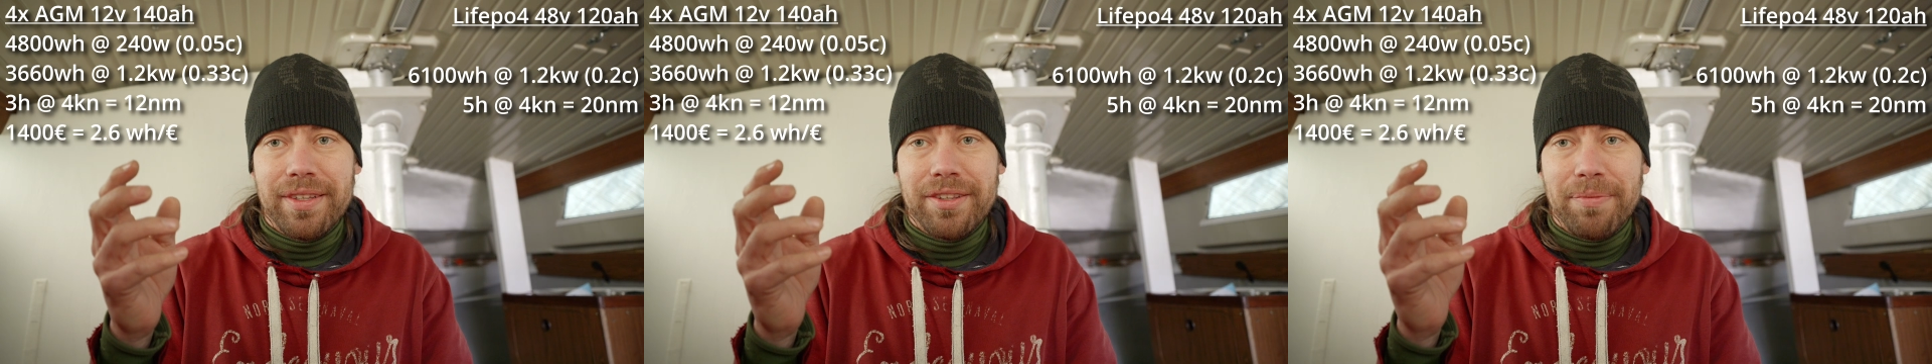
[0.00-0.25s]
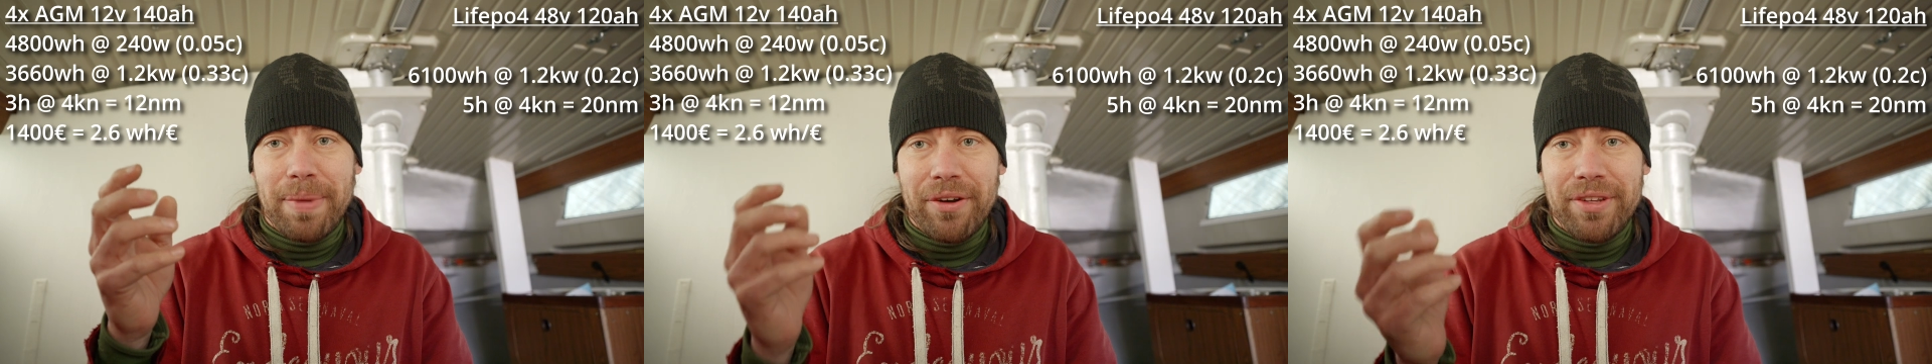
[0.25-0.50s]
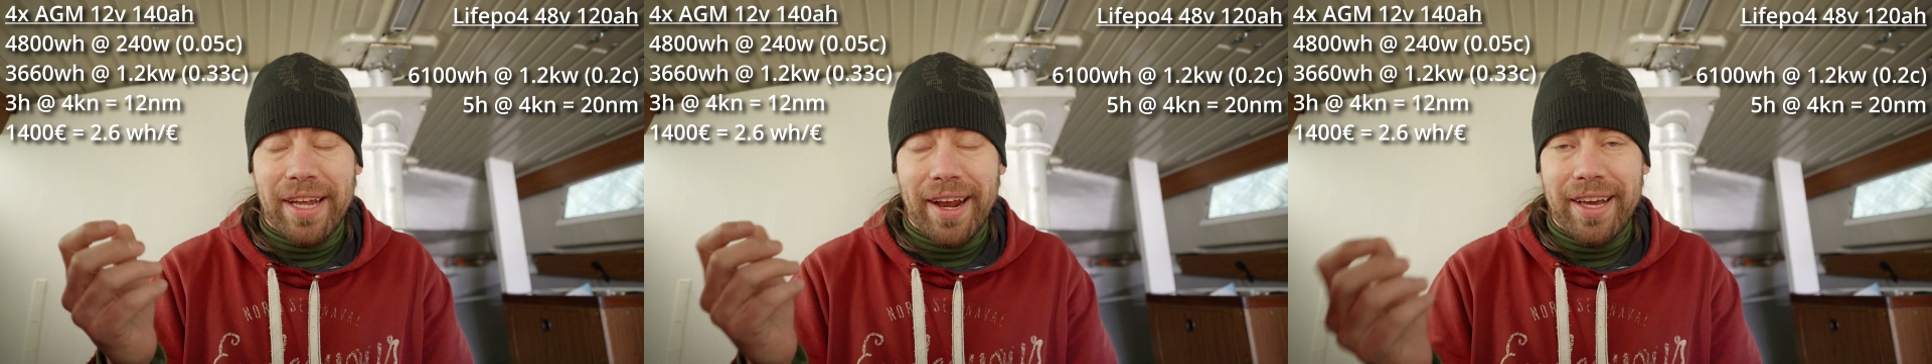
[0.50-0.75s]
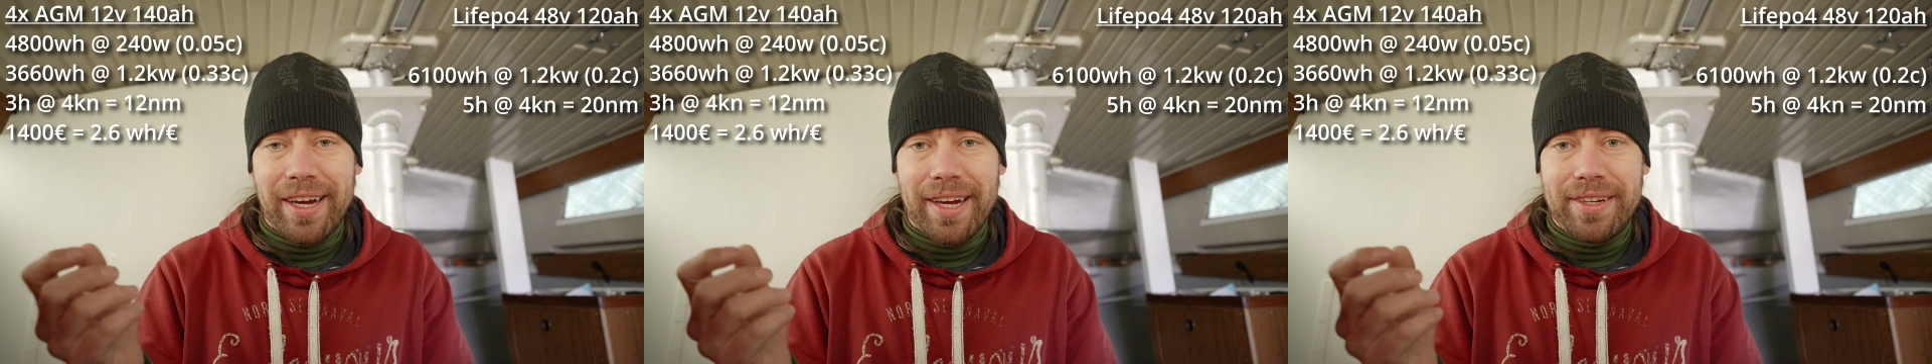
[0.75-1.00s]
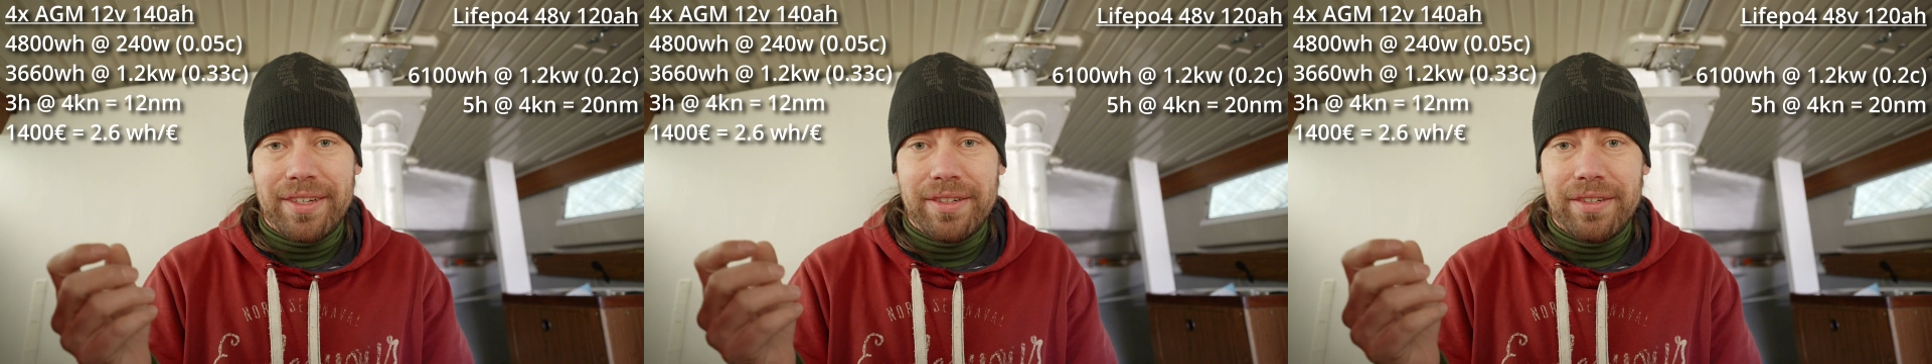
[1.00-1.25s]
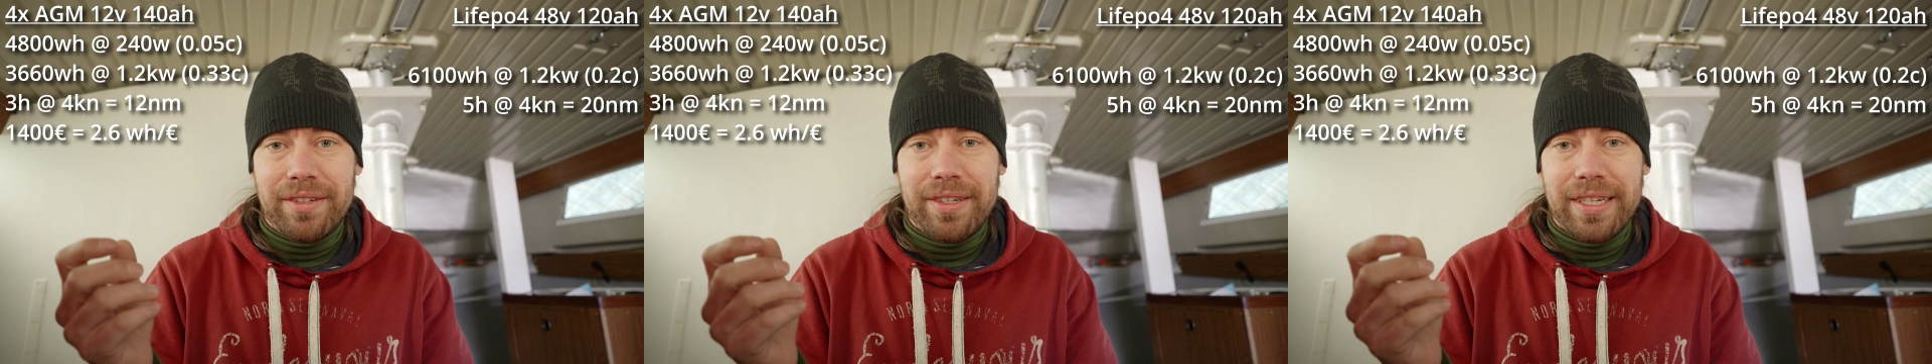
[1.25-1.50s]
the battery that I got
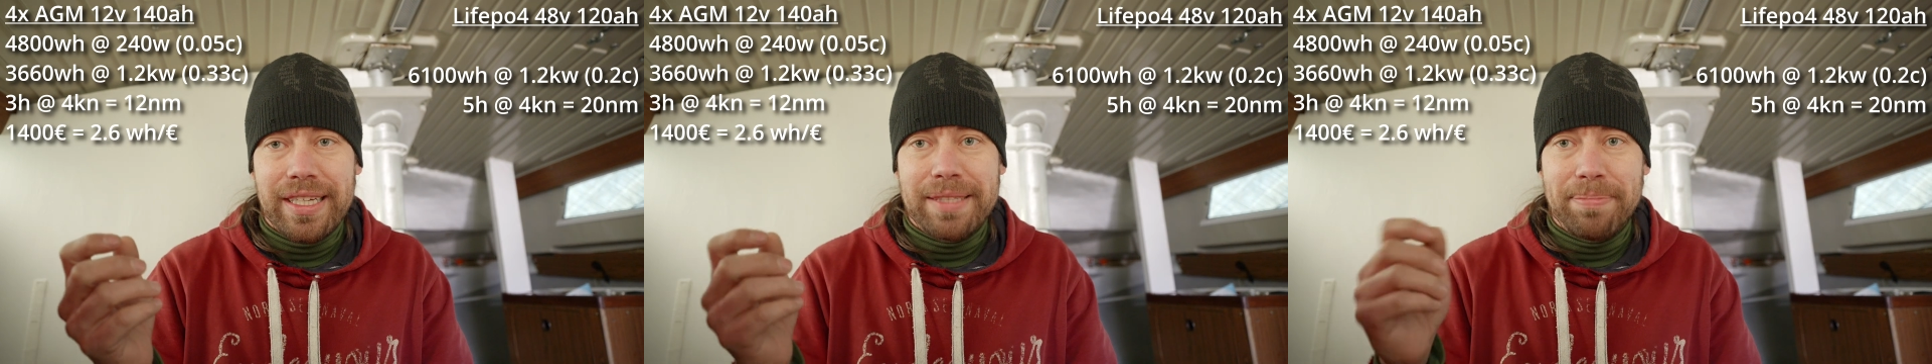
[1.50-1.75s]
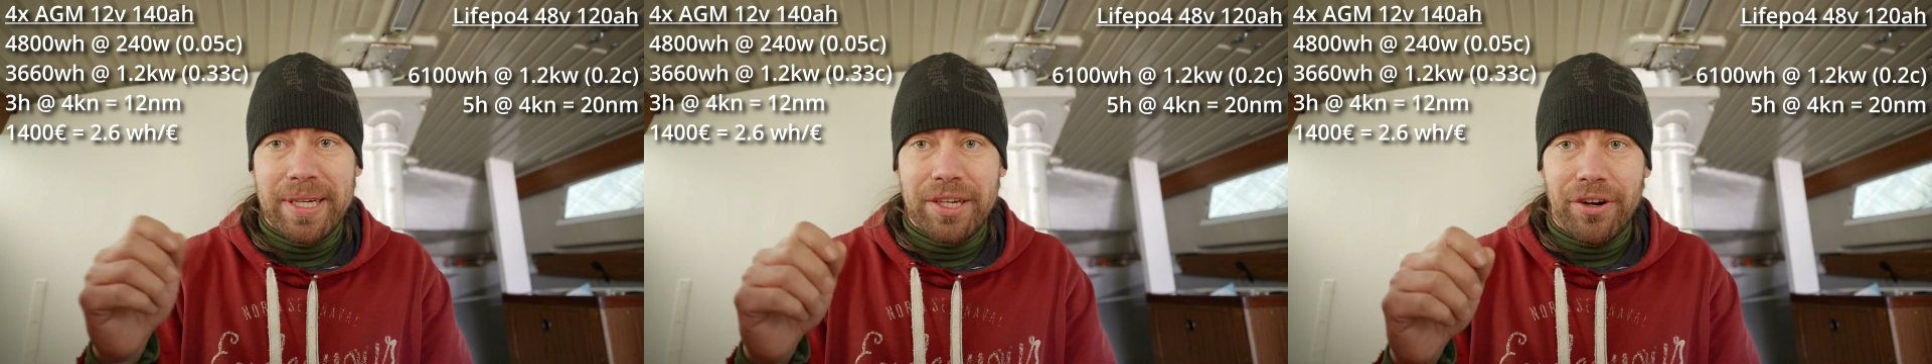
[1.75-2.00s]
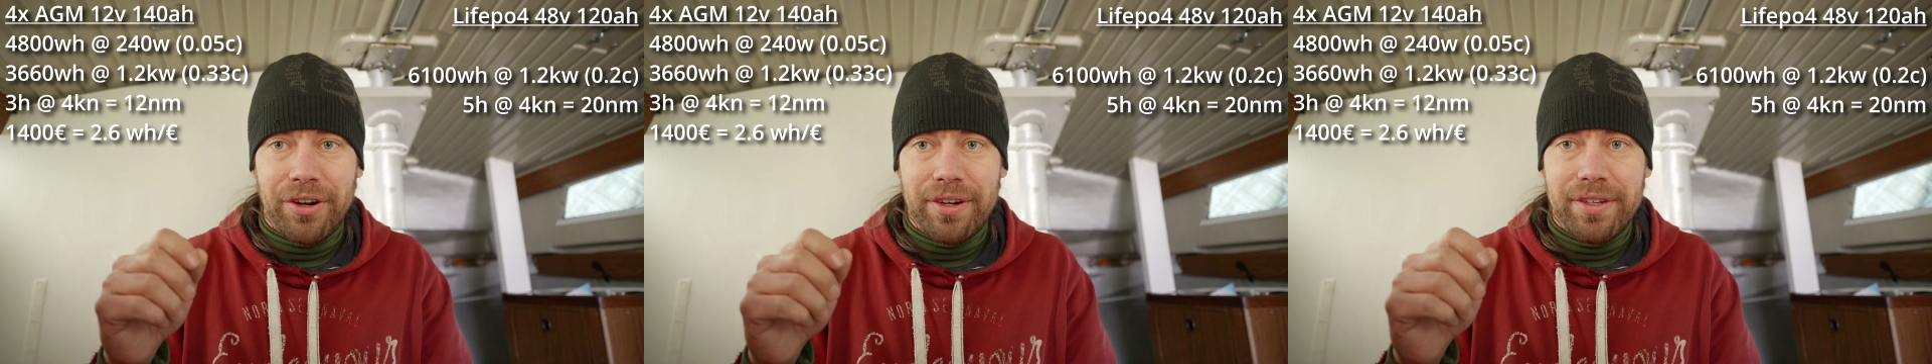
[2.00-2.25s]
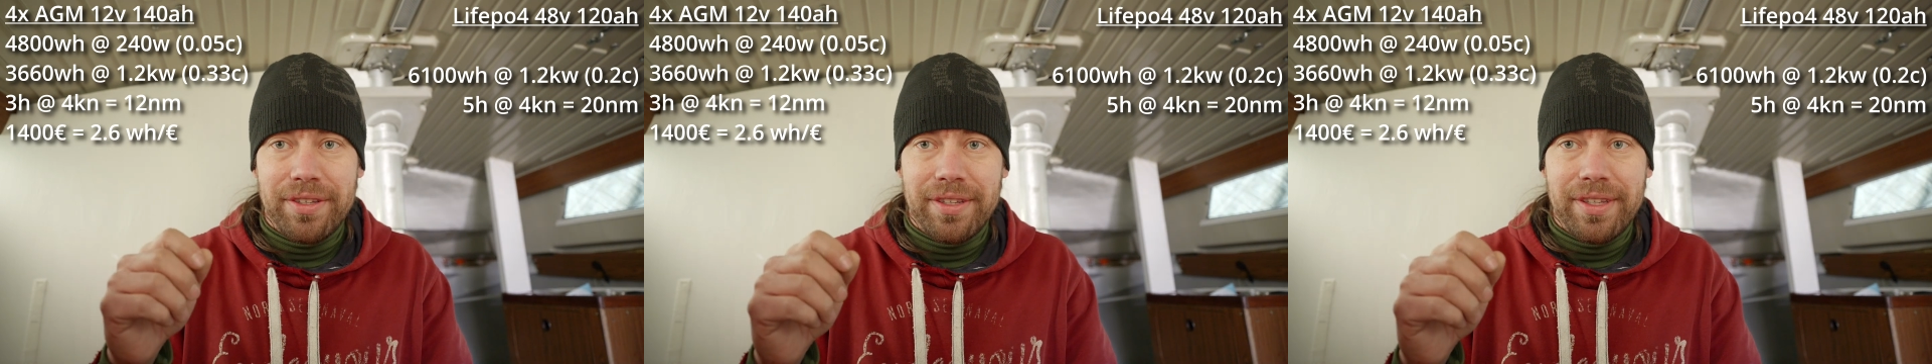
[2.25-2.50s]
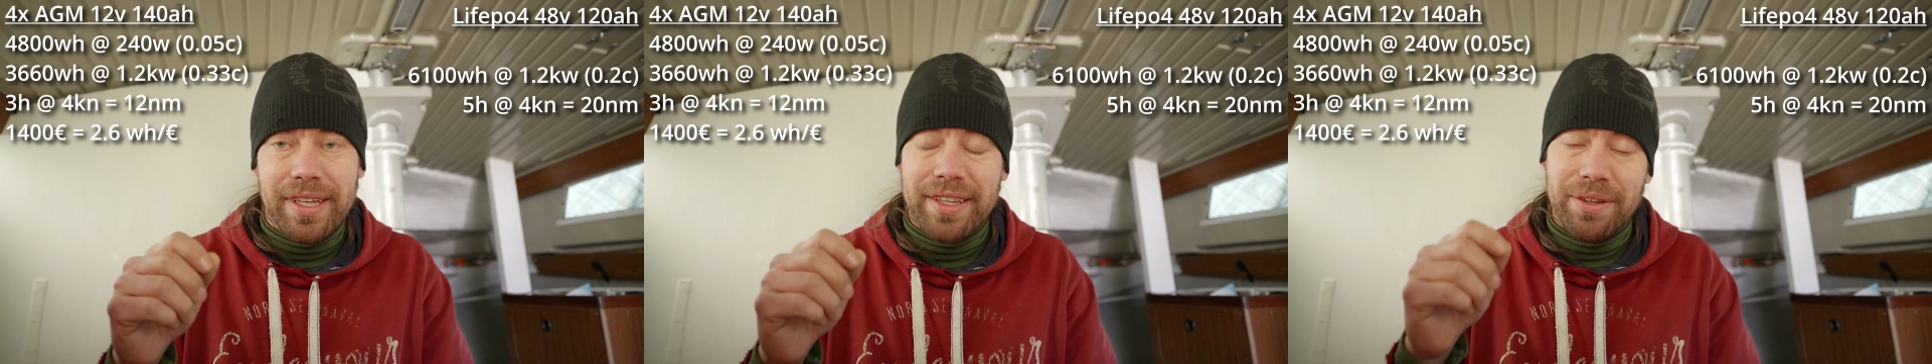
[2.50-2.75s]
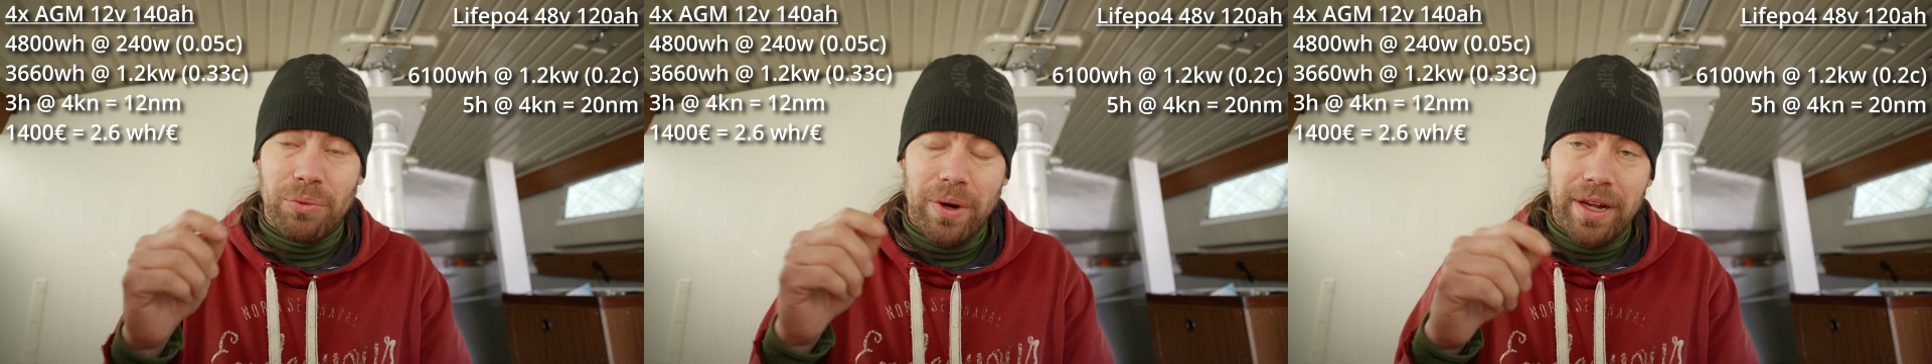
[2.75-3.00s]
is bigger
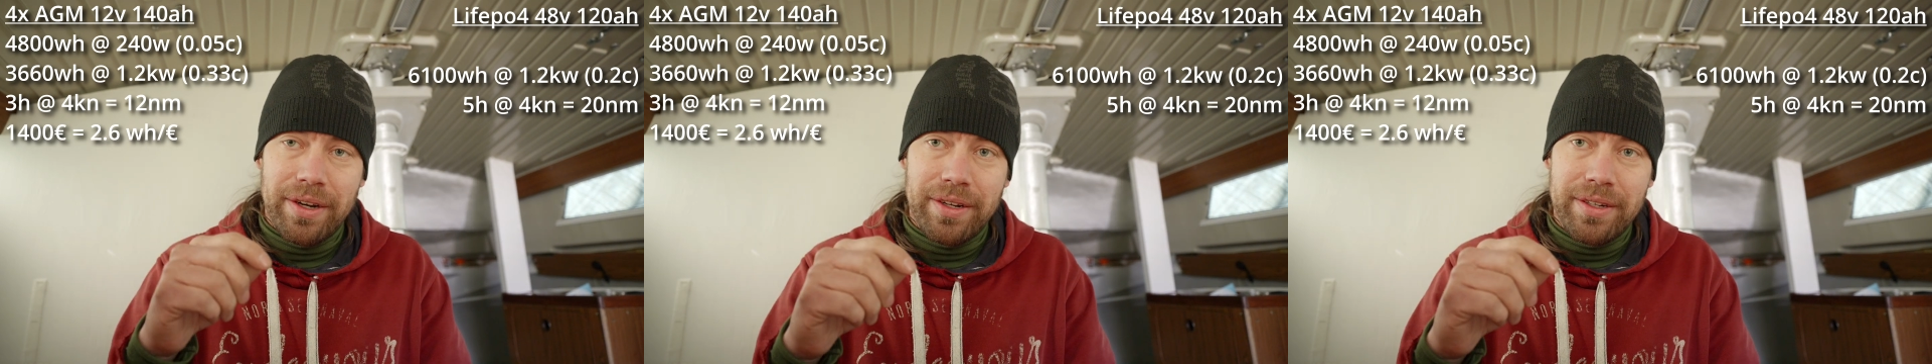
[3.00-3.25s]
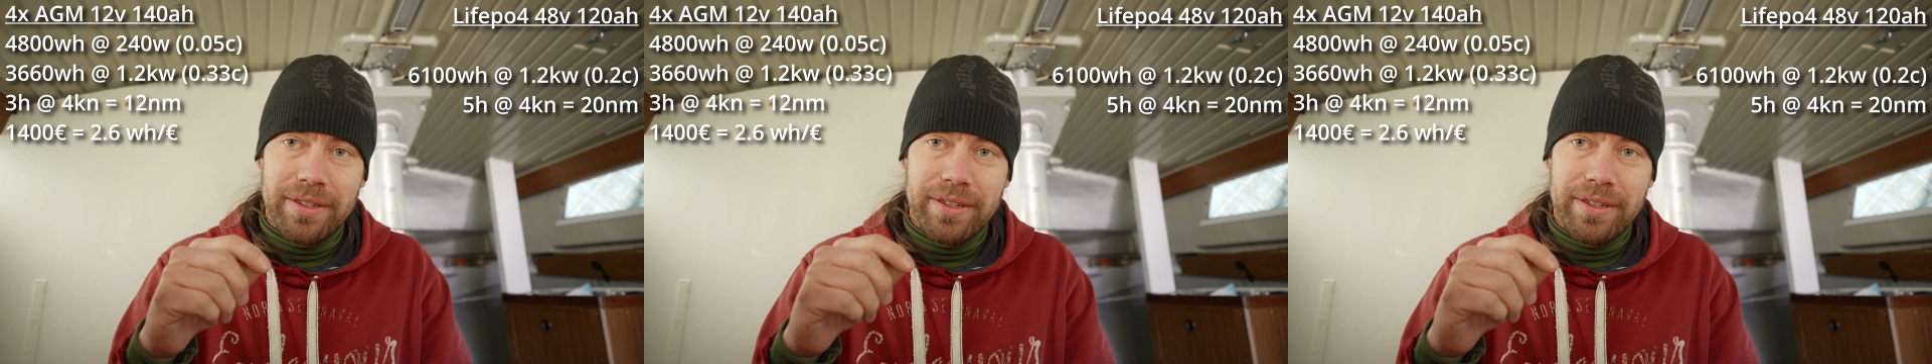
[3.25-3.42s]
than the one